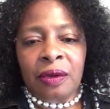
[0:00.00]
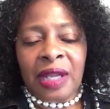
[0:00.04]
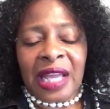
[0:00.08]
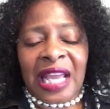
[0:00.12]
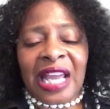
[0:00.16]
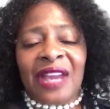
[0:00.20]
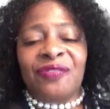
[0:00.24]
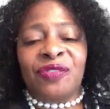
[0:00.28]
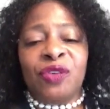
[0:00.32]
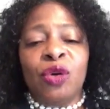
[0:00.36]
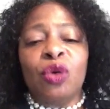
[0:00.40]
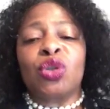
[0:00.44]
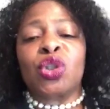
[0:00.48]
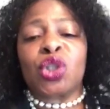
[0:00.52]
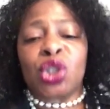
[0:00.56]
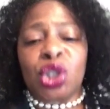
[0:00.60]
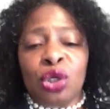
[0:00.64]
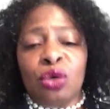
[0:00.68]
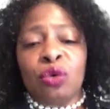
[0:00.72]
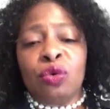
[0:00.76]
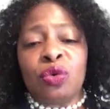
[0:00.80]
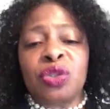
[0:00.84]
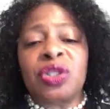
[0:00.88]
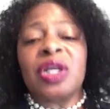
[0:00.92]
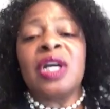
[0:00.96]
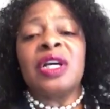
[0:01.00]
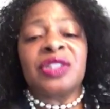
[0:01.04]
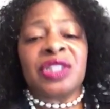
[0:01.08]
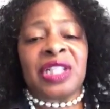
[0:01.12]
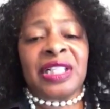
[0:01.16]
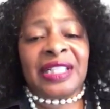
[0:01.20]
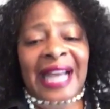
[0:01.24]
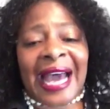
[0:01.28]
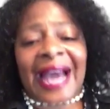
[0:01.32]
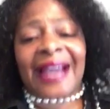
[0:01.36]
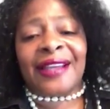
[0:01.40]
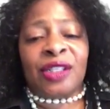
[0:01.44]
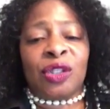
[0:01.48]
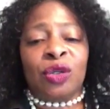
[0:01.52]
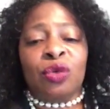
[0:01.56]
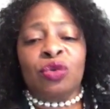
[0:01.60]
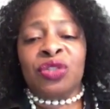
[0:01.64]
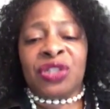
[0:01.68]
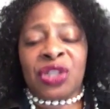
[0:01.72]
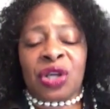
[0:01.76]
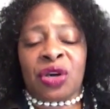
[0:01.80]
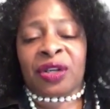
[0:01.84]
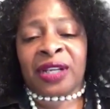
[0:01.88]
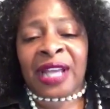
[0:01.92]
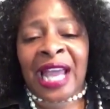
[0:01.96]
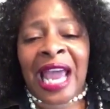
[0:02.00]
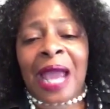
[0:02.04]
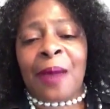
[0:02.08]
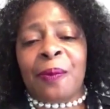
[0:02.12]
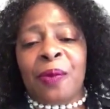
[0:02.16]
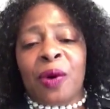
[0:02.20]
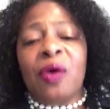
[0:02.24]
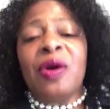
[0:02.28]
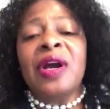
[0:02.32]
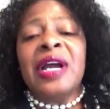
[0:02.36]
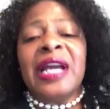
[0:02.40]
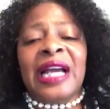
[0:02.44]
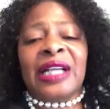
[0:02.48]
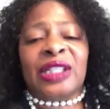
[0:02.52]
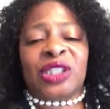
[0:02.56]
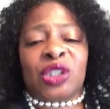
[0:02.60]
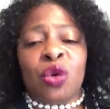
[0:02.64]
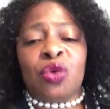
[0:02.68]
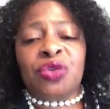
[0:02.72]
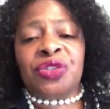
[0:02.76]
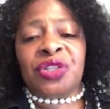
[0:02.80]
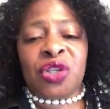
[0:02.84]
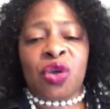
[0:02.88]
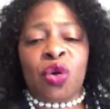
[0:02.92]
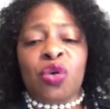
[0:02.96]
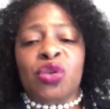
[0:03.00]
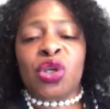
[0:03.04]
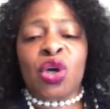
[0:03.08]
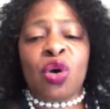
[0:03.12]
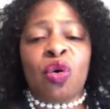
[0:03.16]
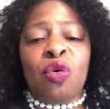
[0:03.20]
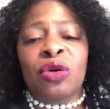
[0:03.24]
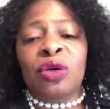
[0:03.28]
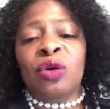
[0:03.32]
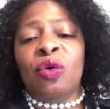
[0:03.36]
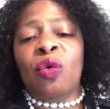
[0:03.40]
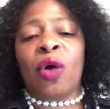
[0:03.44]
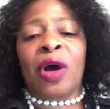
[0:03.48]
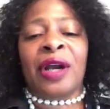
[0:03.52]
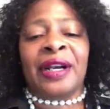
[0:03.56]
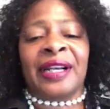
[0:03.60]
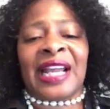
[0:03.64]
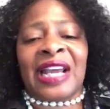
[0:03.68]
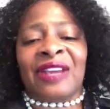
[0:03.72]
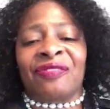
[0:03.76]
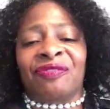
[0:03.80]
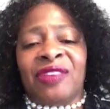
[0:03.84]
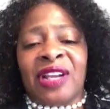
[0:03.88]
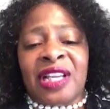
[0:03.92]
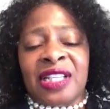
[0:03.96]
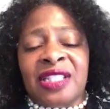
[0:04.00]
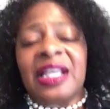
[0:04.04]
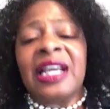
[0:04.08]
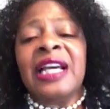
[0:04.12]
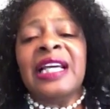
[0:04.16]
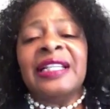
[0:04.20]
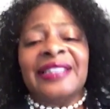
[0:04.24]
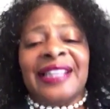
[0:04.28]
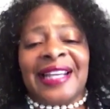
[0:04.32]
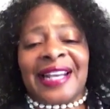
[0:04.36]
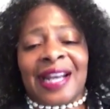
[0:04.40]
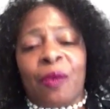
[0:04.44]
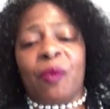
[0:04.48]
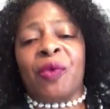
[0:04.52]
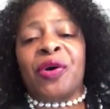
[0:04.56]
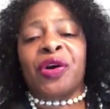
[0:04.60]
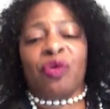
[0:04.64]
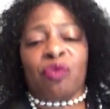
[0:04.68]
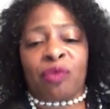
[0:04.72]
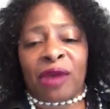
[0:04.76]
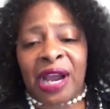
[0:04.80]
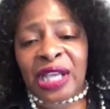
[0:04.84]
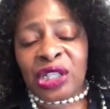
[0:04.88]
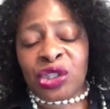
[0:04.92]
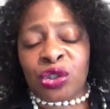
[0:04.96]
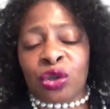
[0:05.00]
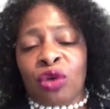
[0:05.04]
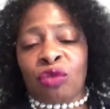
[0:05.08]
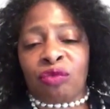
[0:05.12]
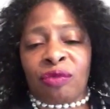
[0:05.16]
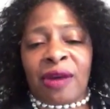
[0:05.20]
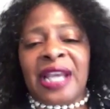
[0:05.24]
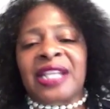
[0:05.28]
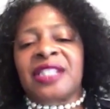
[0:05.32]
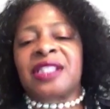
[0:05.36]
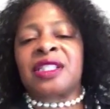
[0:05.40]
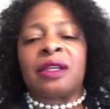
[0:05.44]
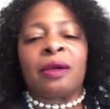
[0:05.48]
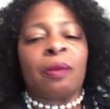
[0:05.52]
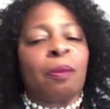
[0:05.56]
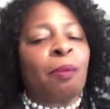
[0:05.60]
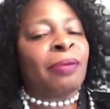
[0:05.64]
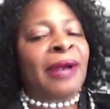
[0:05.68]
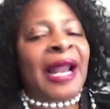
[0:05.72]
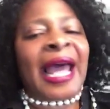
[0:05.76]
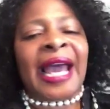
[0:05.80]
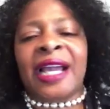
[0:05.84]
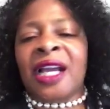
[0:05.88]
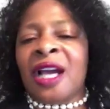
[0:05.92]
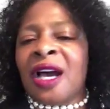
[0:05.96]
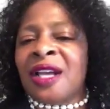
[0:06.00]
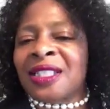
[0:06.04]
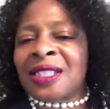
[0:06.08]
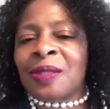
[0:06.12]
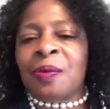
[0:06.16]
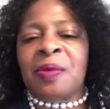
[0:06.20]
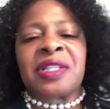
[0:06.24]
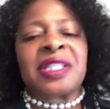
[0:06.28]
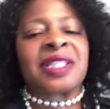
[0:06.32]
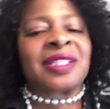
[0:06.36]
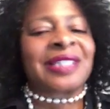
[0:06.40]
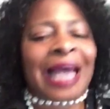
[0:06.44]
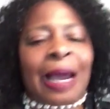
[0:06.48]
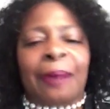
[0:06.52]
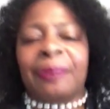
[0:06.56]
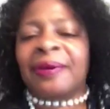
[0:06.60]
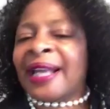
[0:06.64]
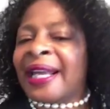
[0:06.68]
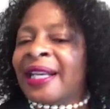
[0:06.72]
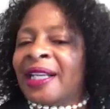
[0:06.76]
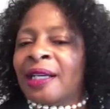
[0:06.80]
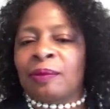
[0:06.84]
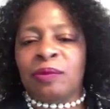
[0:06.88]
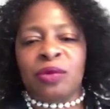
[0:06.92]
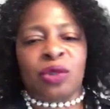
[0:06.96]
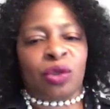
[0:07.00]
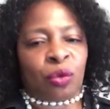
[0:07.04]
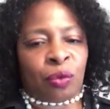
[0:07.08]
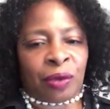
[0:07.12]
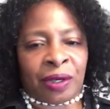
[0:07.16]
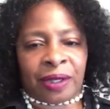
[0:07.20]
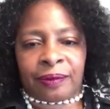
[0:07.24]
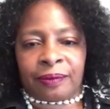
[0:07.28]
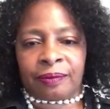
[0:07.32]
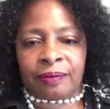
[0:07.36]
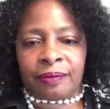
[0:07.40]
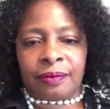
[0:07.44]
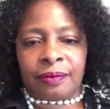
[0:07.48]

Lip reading: If you choose to not use their cable and choose to use Hulu or Netflix, then they want to raise your rates. Black customers, stop letting them do it.